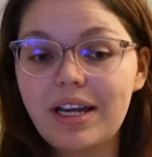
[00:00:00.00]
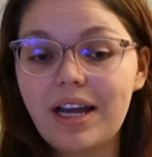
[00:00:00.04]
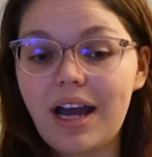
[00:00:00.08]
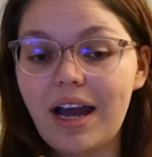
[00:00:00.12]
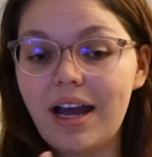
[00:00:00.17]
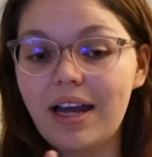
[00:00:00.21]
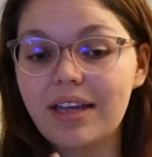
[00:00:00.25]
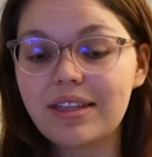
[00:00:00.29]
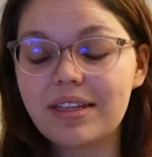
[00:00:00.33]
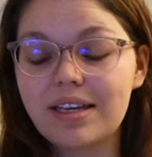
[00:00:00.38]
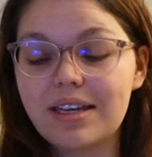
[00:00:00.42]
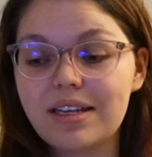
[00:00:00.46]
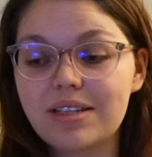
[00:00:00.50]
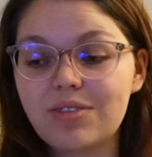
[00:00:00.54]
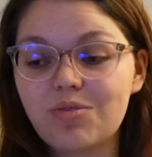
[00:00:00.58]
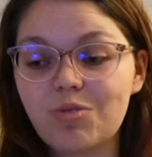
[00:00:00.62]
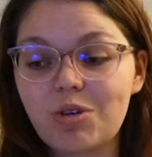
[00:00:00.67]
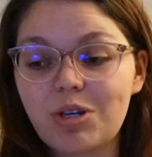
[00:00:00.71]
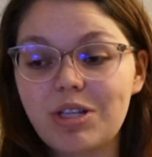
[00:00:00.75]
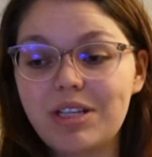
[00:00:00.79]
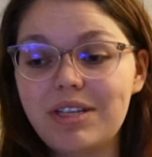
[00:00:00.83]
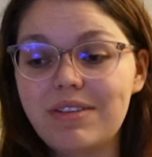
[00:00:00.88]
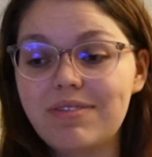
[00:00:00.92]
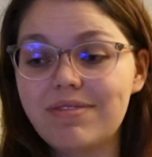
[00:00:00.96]
I think it's
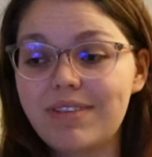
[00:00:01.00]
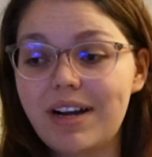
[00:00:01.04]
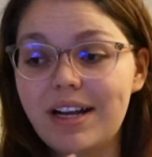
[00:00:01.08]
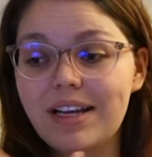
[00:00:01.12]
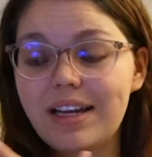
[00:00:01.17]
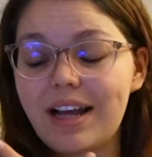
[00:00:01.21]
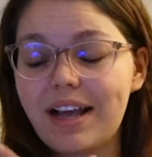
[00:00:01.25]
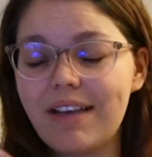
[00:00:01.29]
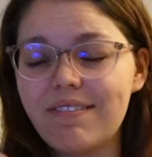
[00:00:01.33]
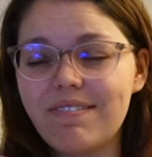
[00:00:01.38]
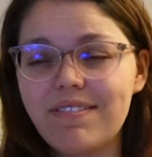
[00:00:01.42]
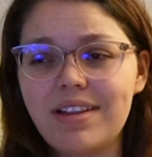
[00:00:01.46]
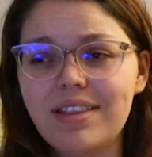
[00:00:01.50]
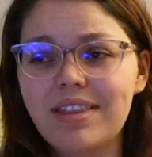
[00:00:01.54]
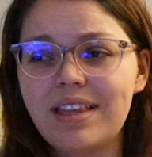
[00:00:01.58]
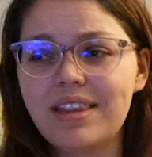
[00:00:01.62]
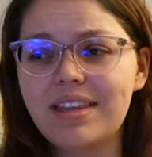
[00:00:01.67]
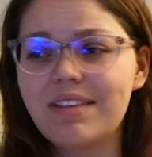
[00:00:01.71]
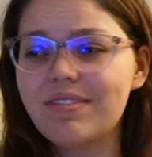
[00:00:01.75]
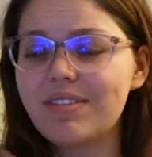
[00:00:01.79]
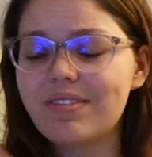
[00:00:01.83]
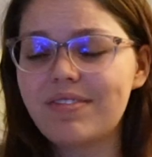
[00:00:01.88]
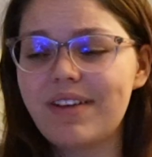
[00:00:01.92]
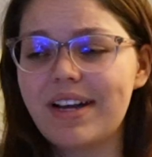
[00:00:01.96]
really fun. I
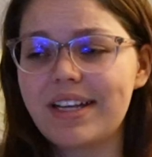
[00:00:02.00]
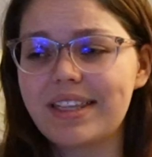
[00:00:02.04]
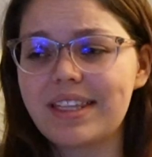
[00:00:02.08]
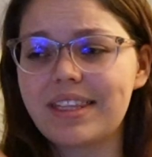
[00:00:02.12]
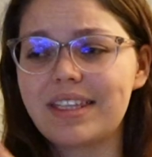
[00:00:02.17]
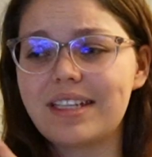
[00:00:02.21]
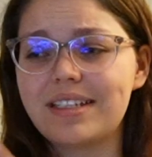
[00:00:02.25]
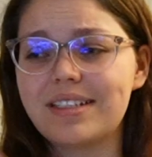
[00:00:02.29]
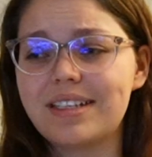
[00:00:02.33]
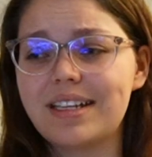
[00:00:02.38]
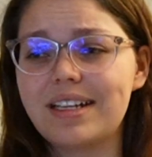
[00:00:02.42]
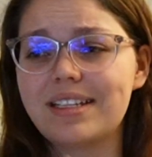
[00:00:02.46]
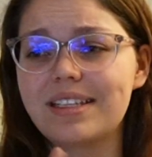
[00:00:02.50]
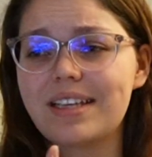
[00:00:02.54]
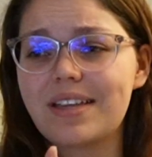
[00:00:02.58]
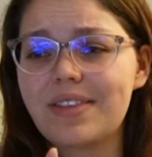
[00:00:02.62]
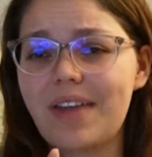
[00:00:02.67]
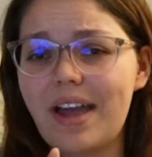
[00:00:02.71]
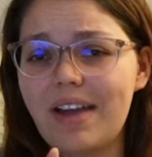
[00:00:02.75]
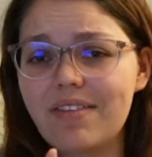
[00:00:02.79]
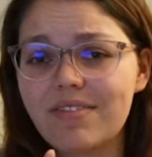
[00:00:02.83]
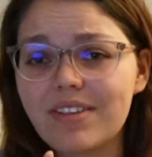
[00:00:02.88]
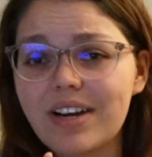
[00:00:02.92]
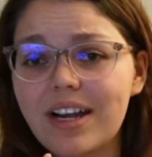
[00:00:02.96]
love the fact that they sit in South
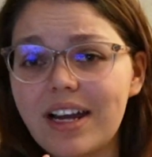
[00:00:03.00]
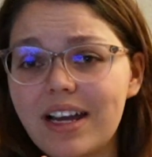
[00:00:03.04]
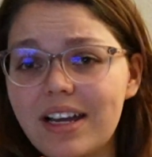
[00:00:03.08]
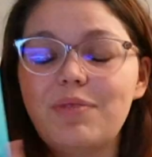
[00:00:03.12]
Africa.